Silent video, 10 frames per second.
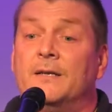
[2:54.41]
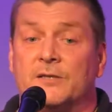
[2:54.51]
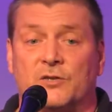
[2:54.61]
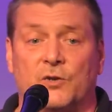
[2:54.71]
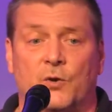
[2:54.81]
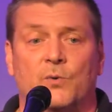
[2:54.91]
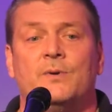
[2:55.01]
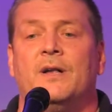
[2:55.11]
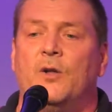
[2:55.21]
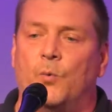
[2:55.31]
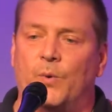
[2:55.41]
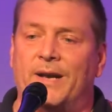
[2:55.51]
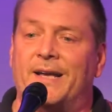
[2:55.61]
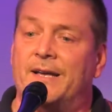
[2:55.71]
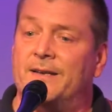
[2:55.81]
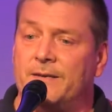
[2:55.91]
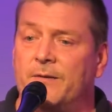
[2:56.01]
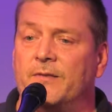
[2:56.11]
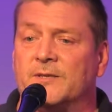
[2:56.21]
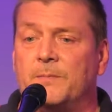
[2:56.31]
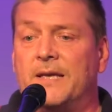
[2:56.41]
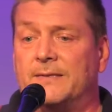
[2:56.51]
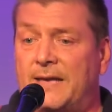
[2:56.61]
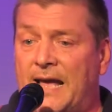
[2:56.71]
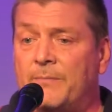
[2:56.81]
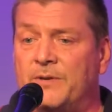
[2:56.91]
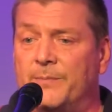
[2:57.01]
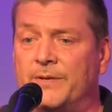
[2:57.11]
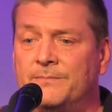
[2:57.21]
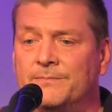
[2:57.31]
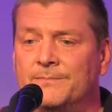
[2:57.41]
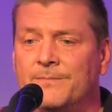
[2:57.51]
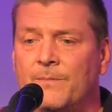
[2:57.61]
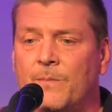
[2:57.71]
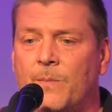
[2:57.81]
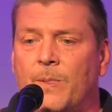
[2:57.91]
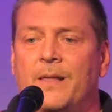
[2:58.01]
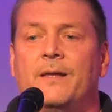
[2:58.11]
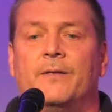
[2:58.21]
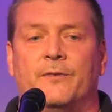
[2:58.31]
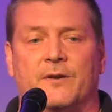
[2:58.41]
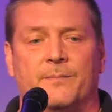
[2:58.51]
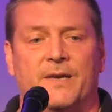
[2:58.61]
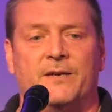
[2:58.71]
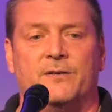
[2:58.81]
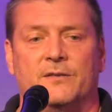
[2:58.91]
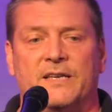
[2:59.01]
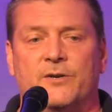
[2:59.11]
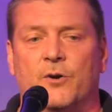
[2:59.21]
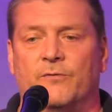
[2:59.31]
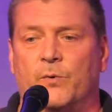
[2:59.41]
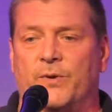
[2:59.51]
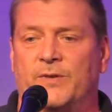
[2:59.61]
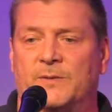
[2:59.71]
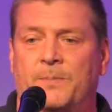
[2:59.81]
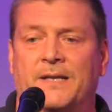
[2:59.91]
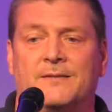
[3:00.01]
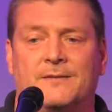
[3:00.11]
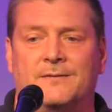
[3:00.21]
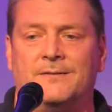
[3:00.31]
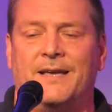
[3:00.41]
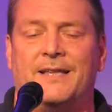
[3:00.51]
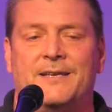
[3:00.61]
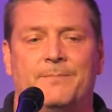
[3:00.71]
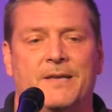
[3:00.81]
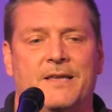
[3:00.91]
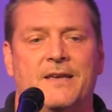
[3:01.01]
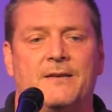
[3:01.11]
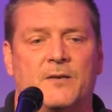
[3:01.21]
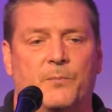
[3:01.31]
So when I got near this man's abdomen, the commander leaned over with his pencil, and he began to